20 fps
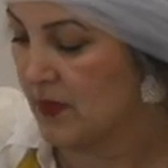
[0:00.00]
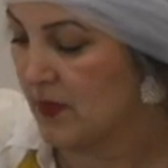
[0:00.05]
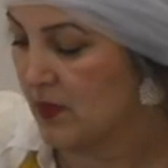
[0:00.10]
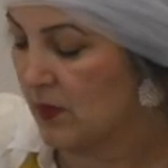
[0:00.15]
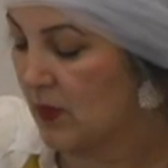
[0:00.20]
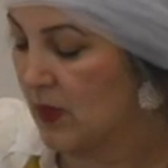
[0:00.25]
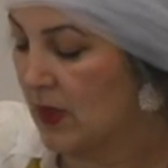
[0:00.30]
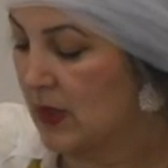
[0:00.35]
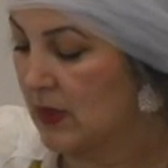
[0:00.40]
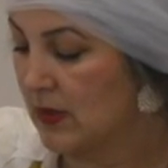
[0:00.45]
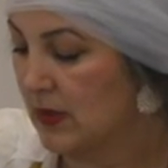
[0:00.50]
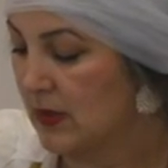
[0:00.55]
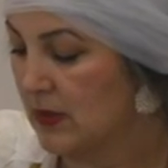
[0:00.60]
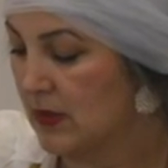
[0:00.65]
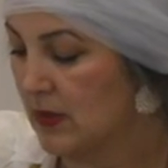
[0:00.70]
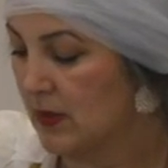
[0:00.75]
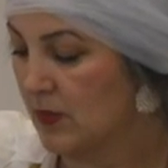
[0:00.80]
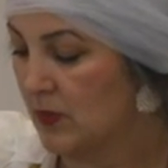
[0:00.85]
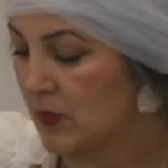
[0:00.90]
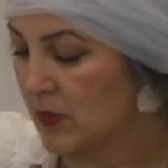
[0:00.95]
One
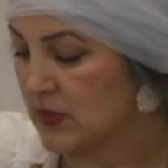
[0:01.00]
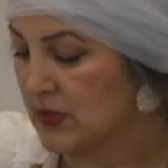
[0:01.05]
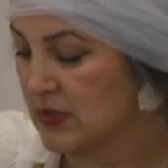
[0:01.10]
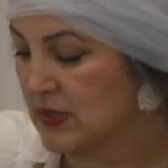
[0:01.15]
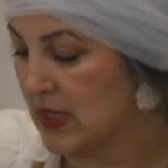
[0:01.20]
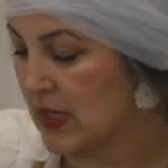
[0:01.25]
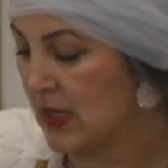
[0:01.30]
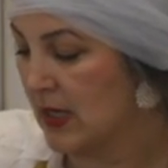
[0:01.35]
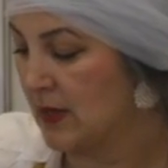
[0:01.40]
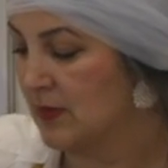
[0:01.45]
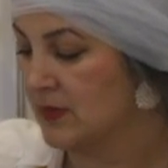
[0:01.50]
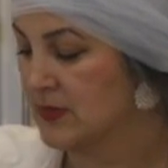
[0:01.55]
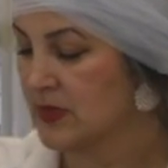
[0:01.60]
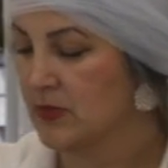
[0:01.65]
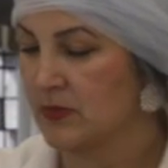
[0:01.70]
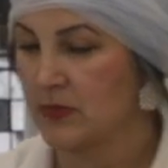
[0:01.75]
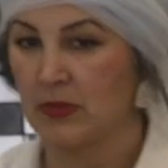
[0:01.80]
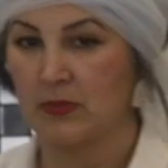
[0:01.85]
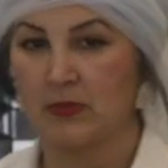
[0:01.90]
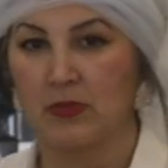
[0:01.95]
little more time,
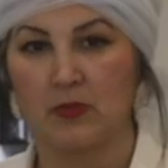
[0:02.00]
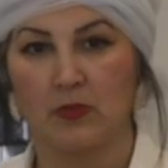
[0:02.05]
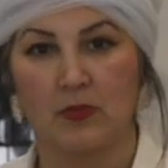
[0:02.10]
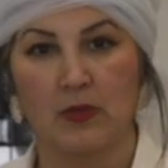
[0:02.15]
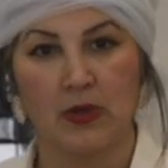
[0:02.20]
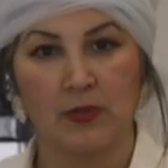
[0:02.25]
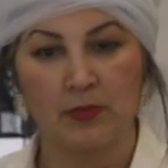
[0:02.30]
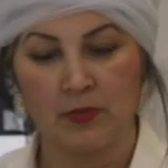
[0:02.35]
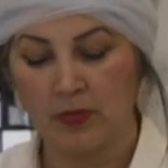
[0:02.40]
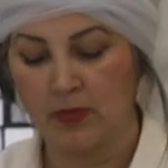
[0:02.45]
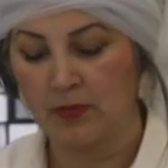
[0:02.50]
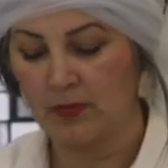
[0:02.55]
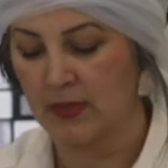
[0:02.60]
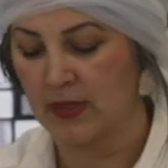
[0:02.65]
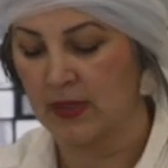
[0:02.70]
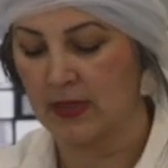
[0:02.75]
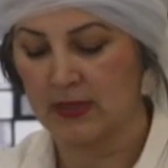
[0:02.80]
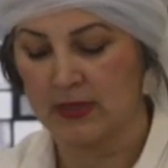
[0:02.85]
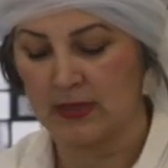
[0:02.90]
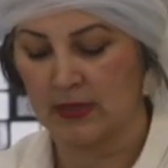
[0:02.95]
so maybe one more
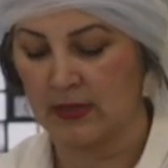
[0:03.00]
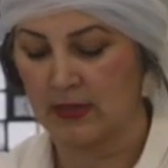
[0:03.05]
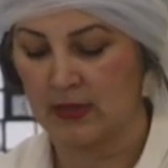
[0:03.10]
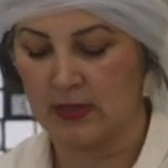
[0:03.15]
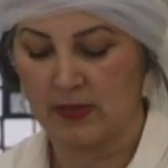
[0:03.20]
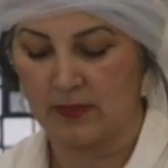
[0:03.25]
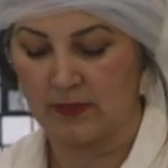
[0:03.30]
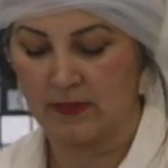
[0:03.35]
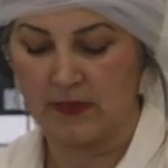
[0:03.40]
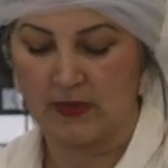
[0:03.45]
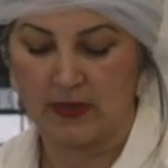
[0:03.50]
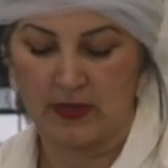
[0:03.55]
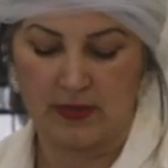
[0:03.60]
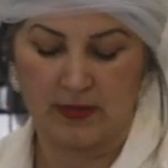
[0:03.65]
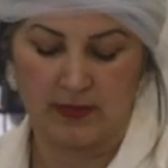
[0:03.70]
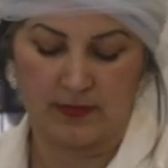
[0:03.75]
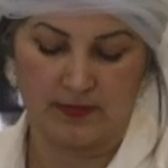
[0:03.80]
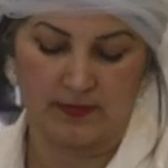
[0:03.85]
minute, and then I'm done.